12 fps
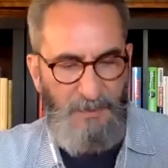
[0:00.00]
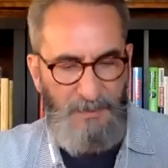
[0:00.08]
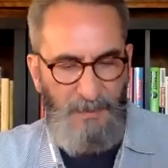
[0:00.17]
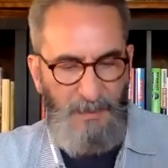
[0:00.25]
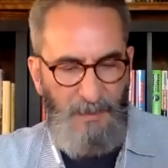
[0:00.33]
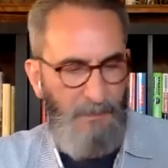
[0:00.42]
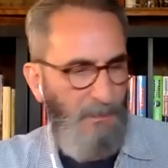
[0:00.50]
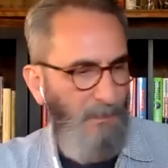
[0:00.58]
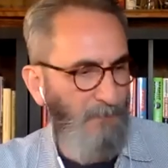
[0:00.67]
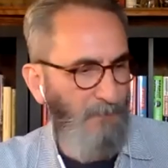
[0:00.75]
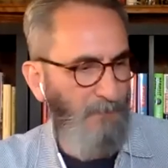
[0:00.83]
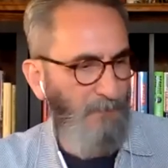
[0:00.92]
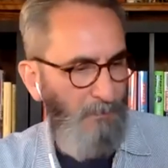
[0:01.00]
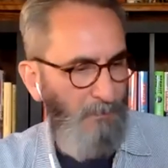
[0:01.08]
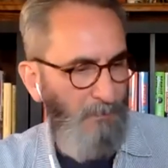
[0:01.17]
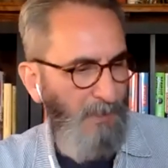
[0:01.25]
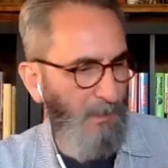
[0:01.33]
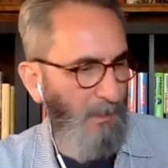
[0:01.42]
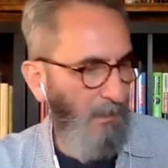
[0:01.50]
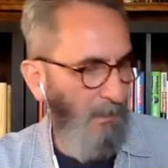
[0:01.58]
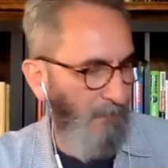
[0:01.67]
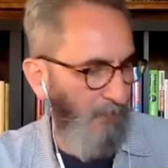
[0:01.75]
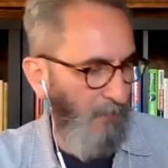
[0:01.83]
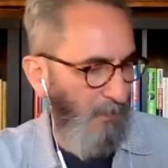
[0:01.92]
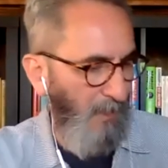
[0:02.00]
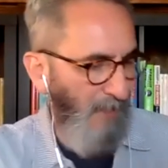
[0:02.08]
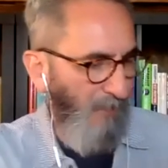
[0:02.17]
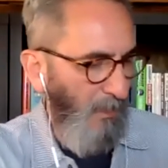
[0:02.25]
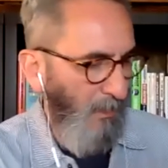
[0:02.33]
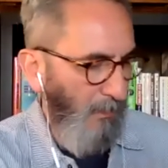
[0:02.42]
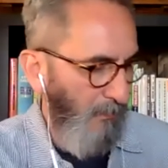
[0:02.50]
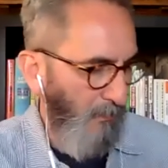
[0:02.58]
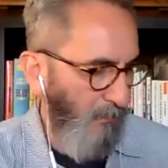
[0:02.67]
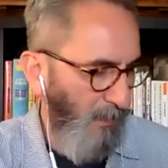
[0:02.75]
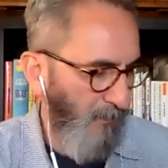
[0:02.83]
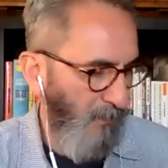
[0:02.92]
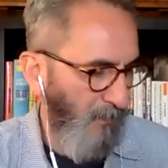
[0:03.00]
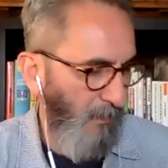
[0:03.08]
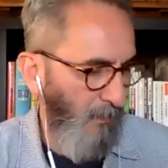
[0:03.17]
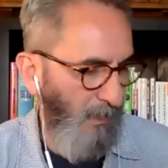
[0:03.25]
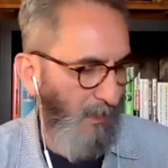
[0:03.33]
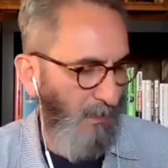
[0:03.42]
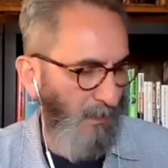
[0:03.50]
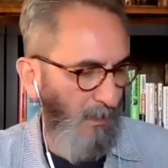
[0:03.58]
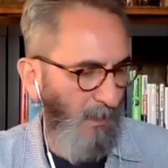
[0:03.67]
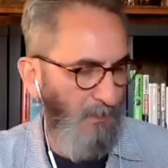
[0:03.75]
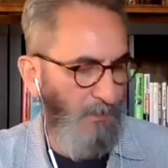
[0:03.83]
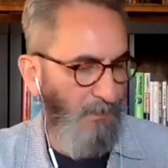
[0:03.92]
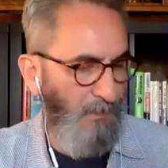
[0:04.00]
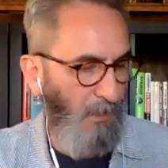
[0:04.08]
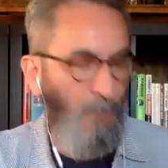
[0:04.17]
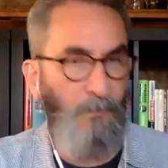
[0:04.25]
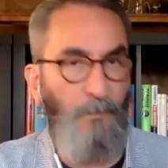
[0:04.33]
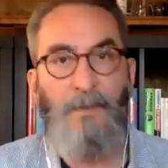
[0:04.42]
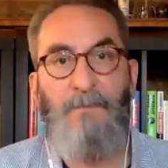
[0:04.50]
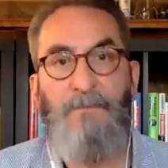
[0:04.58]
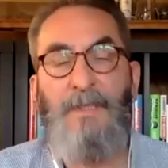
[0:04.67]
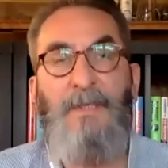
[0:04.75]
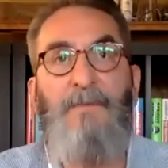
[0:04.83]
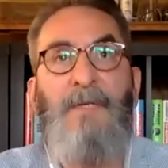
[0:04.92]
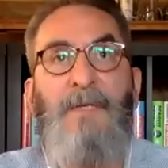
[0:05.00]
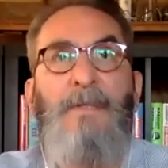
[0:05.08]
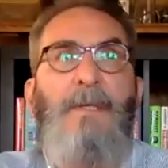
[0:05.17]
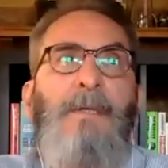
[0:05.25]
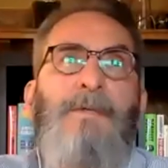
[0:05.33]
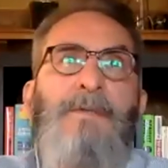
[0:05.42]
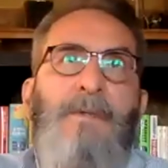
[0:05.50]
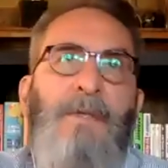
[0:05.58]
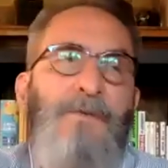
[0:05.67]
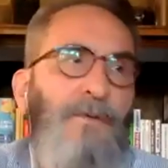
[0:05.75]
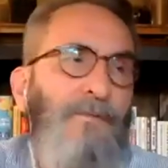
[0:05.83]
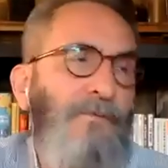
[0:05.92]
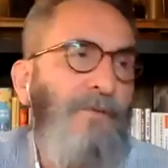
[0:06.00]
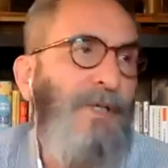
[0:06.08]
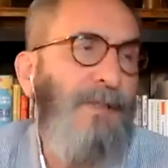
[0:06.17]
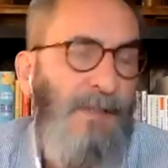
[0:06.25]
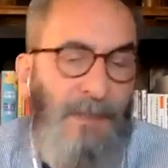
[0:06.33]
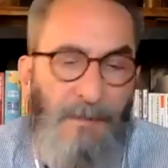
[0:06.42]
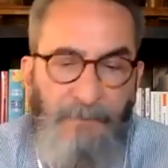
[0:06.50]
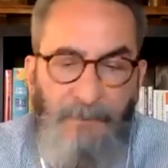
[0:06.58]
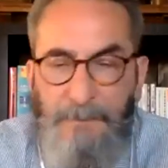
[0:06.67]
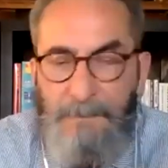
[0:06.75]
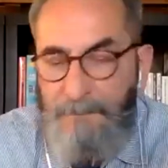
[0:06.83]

is that if you're going to pick a hard, if you're going to have a hard, you might as well go ahead and, and do the hard work of forgiving so that you're free at the end of it.